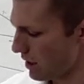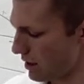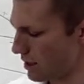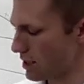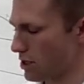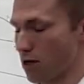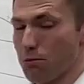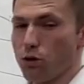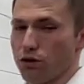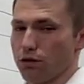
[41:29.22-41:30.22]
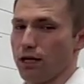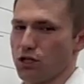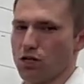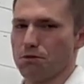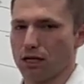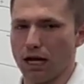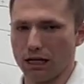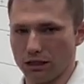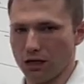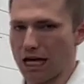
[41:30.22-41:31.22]
this is an important relationship to kind
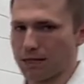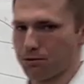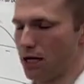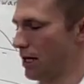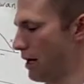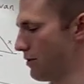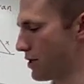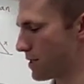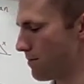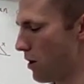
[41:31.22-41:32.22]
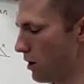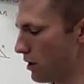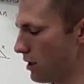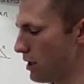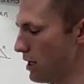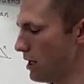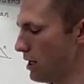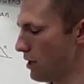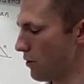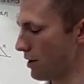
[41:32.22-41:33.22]
of grasp right now, the smaller
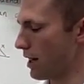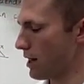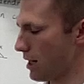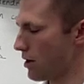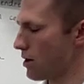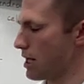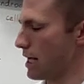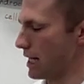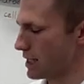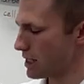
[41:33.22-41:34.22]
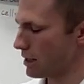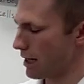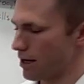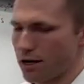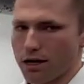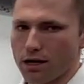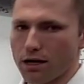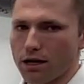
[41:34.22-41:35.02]
or the thinner the insulator,